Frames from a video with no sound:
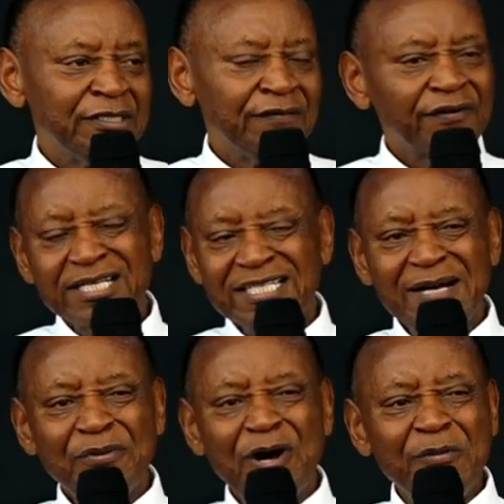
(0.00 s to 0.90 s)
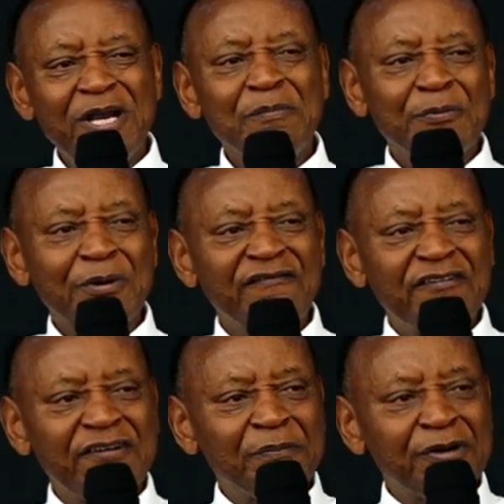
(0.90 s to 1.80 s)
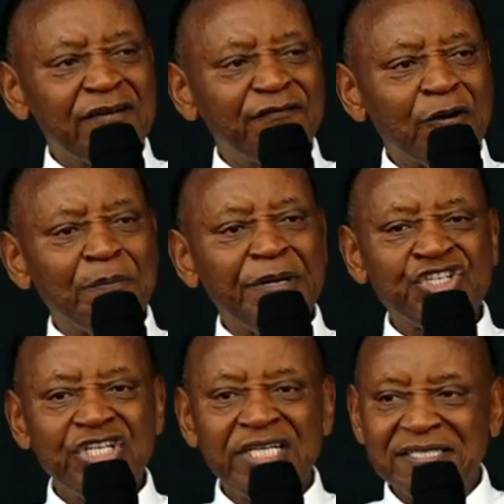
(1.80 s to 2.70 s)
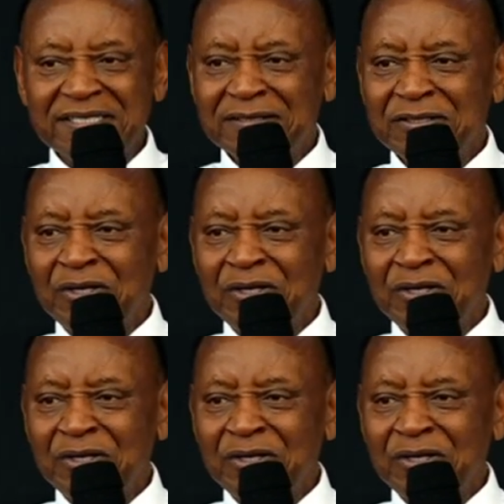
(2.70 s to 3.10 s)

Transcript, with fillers: For example, how many people have ever prayed for patience?